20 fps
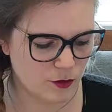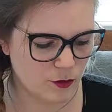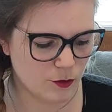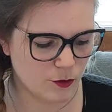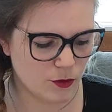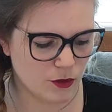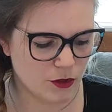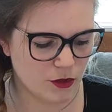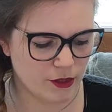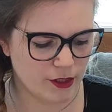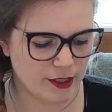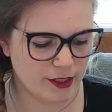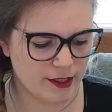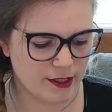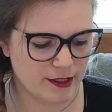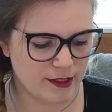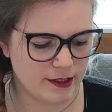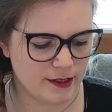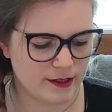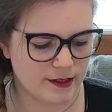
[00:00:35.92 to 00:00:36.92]
One
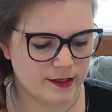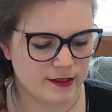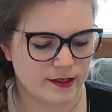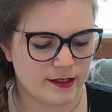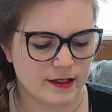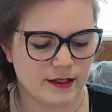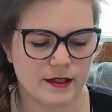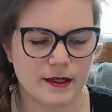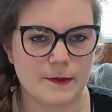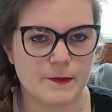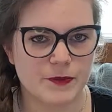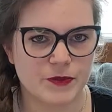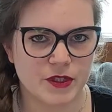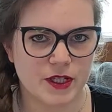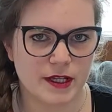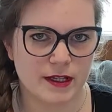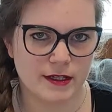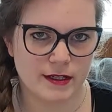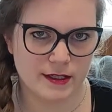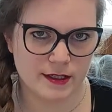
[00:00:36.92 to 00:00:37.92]
is the
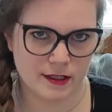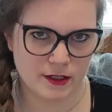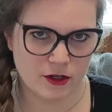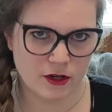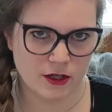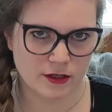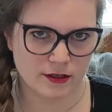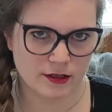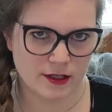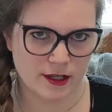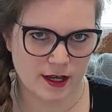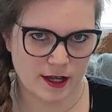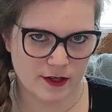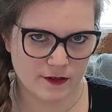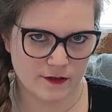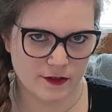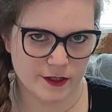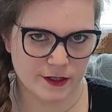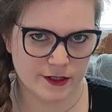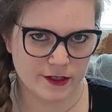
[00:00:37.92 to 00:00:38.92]
linen cotton
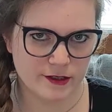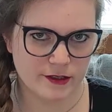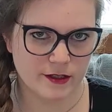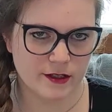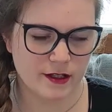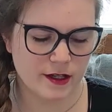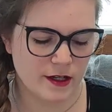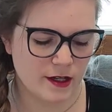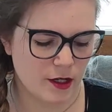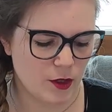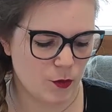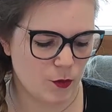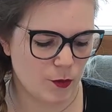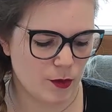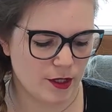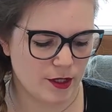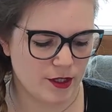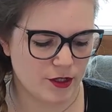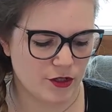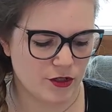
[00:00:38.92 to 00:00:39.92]
canvas,
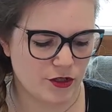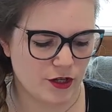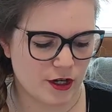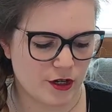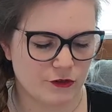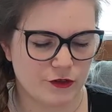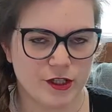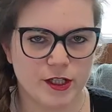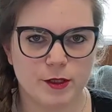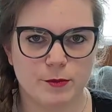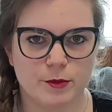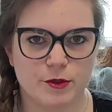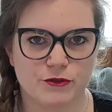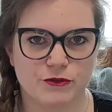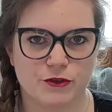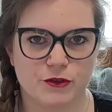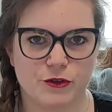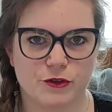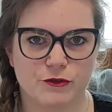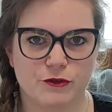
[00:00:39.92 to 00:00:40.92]
which I really
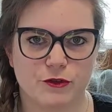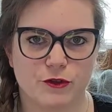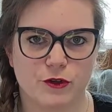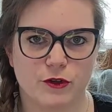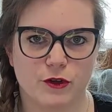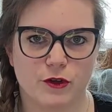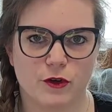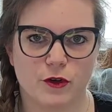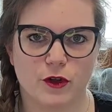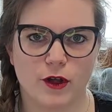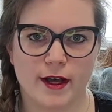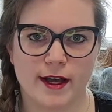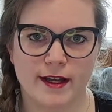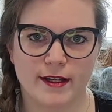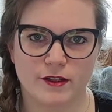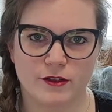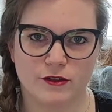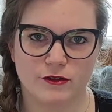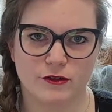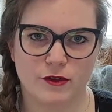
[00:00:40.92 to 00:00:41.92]
prefer for all
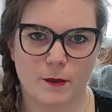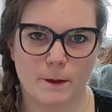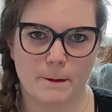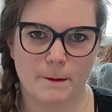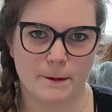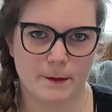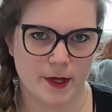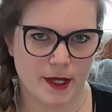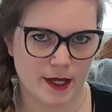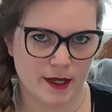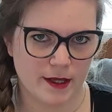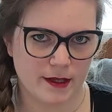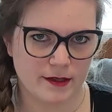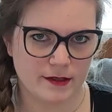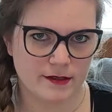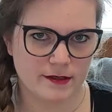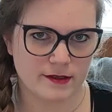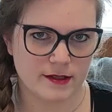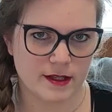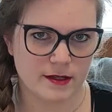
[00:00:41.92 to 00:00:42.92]
kind of
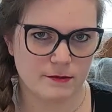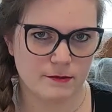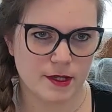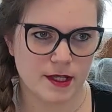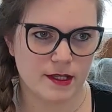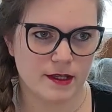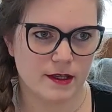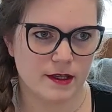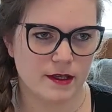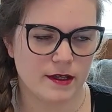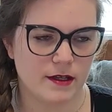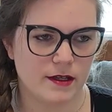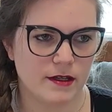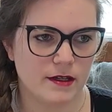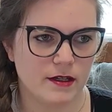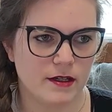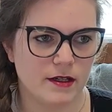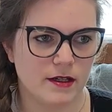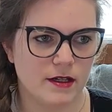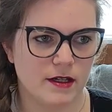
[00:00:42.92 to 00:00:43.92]
bags I'm making
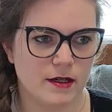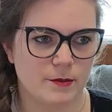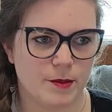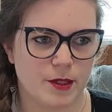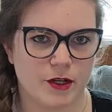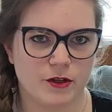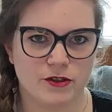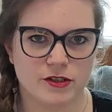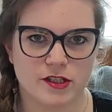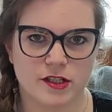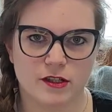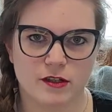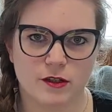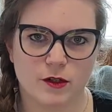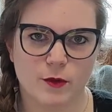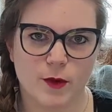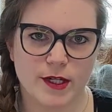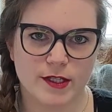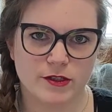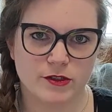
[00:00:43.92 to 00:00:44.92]
because they are
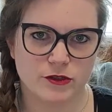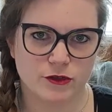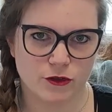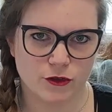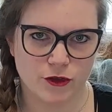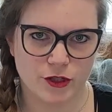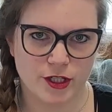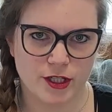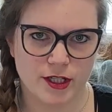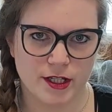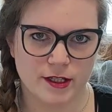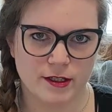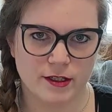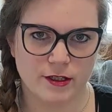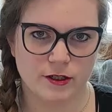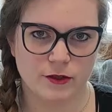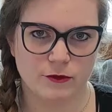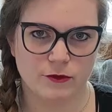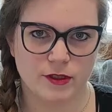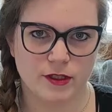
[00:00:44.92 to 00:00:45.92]
quite sturdy and I
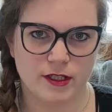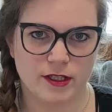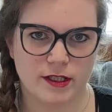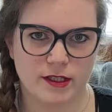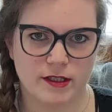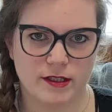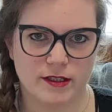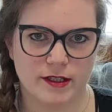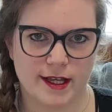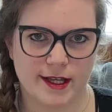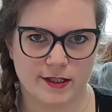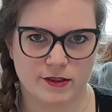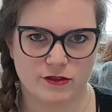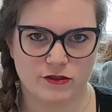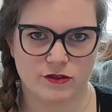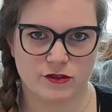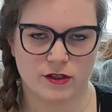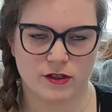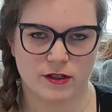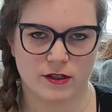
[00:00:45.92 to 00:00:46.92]
don't need an
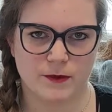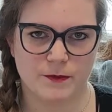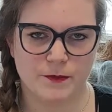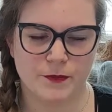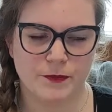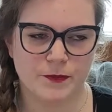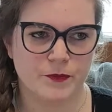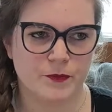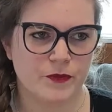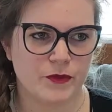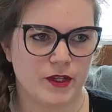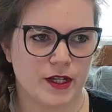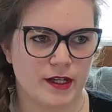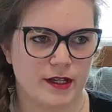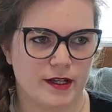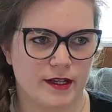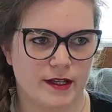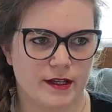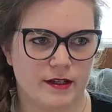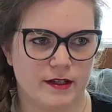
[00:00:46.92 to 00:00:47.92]
extra
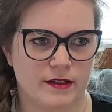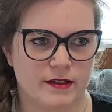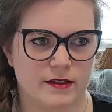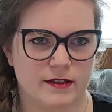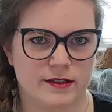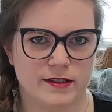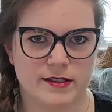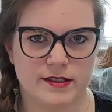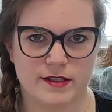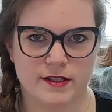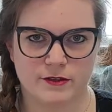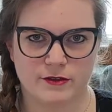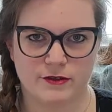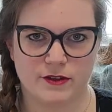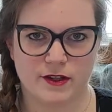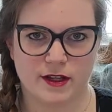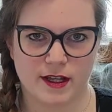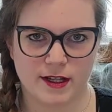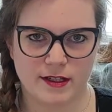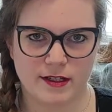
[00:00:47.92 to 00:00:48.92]
stiff
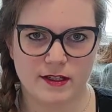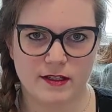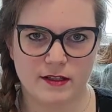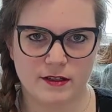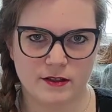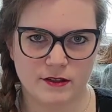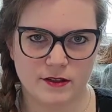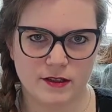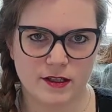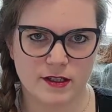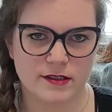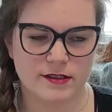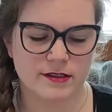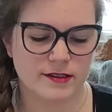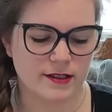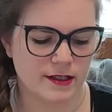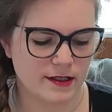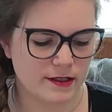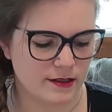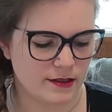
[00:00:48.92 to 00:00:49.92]
lining on the
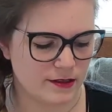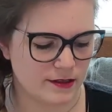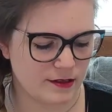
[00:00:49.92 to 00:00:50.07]
inside.